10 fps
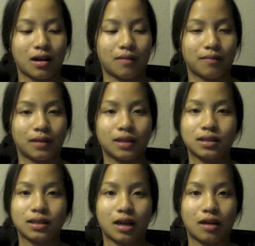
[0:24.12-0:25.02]
This is
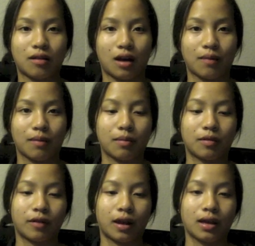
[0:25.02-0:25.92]
how I
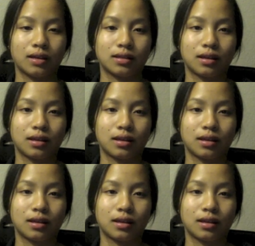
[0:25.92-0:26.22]
memorize